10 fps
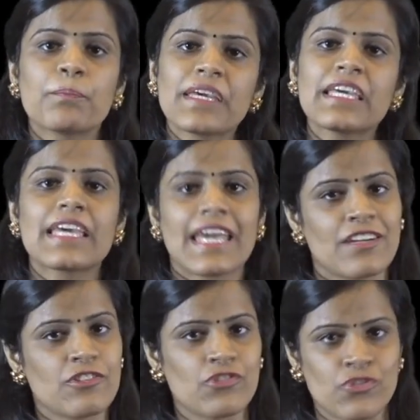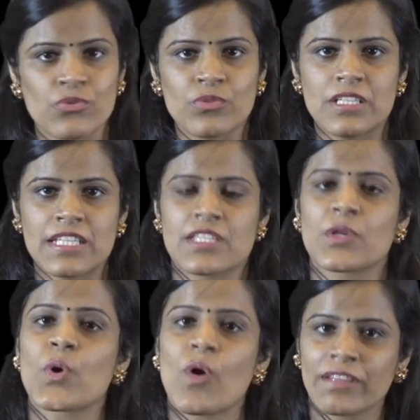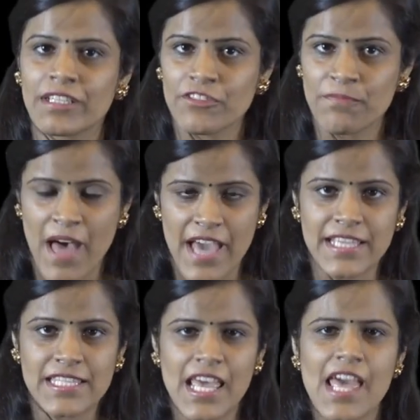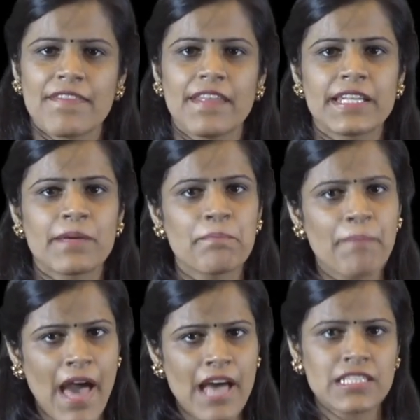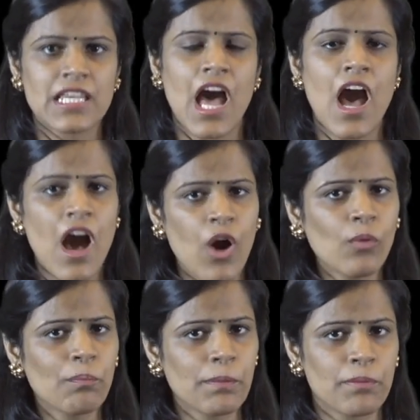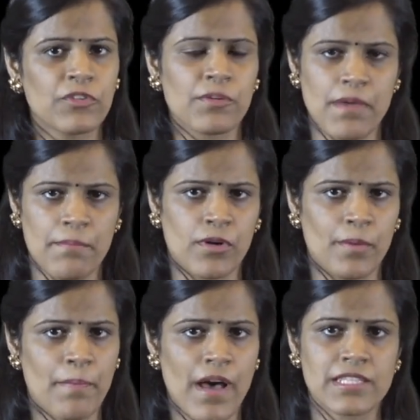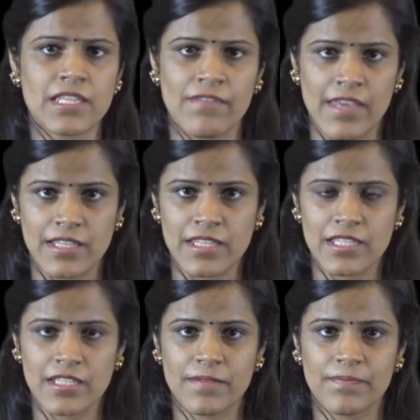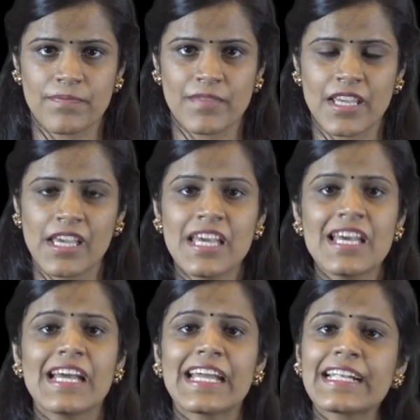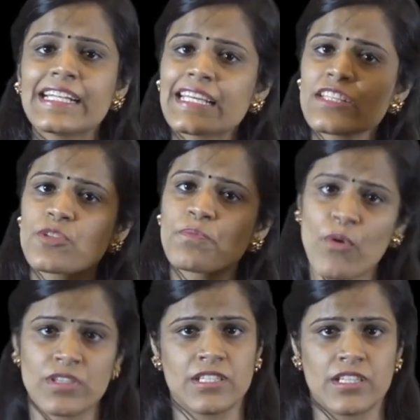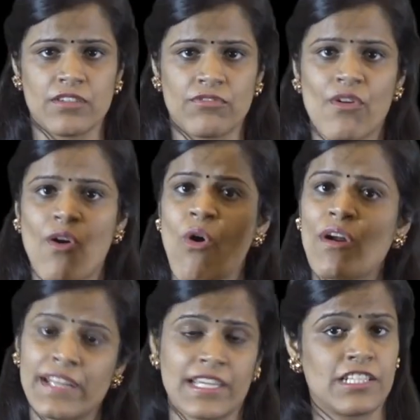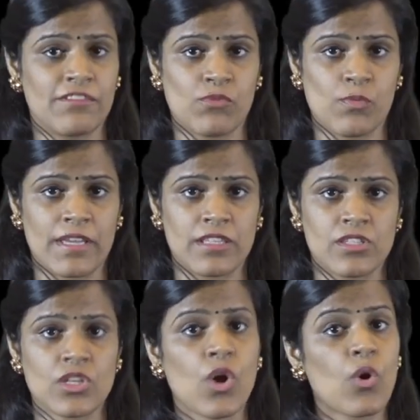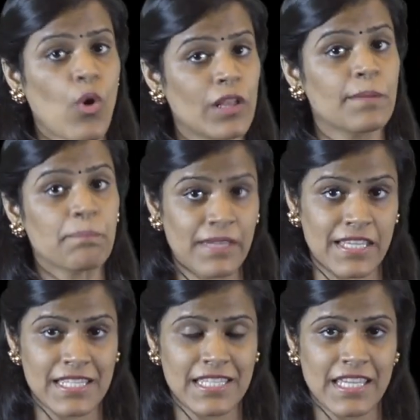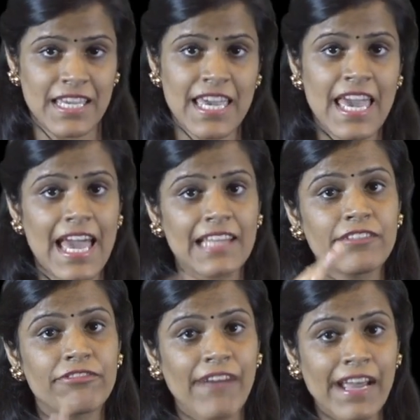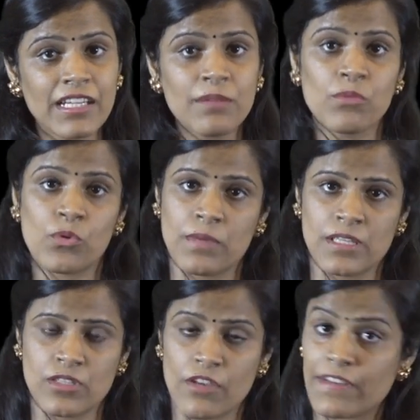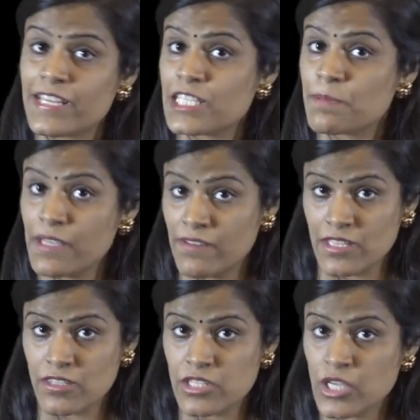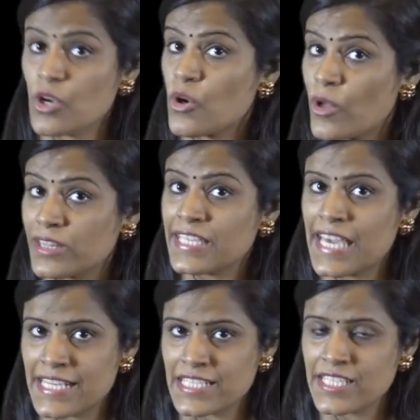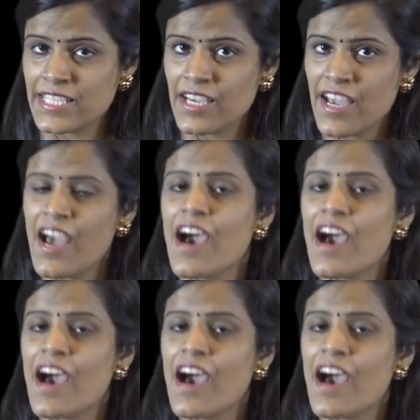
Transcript: The peak end rule is a cognitive bias that impacts how people remember past events. Intense positive or negative moments, called the peaks, and the final moments of an experience, called the end,